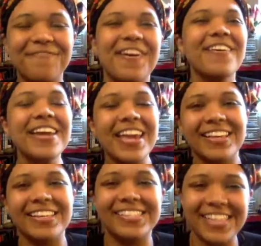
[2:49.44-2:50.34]
Very
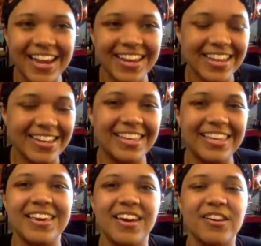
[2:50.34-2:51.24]
excited,
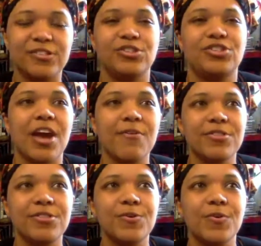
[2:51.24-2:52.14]
Keia, to chat with
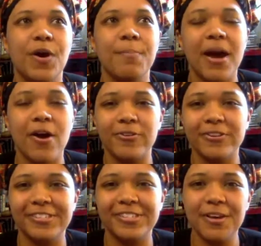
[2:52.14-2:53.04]
you about
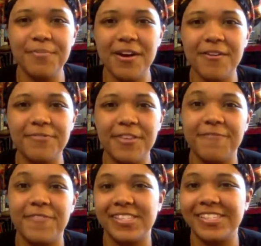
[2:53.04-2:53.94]
some of the
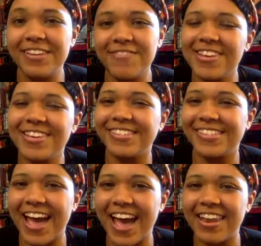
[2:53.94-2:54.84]
festivities
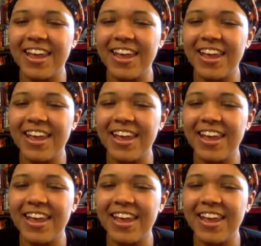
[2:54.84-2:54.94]
that